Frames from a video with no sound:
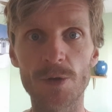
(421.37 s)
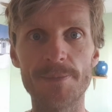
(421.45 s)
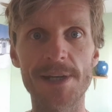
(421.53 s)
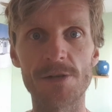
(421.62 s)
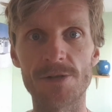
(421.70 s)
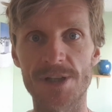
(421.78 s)
the
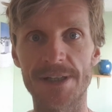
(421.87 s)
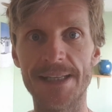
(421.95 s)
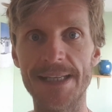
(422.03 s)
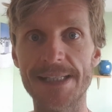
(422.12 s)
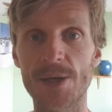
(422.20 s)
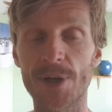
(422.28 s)
minerals it
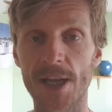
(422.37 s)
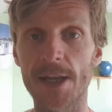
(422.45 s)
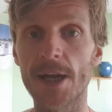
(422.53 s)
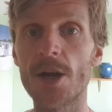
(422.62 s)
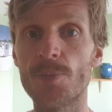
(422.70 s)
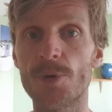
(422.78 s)
needs so it can
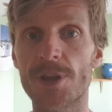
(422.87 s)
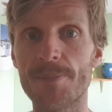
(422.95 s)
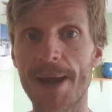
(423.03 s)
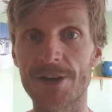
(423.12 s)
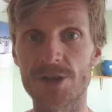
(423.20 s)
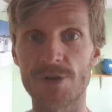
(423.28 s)
cope with the
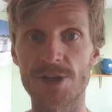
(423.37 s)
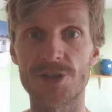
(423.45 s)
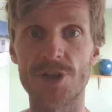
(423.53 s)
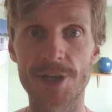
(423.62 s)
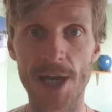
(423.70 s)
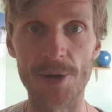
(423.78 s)
amount of stress that
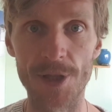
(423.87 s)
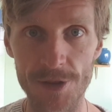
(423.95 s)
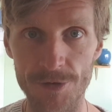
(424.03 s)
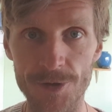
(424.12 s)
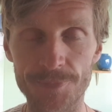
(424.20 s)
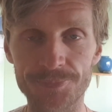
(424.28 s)
you're going
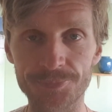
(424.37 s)
through.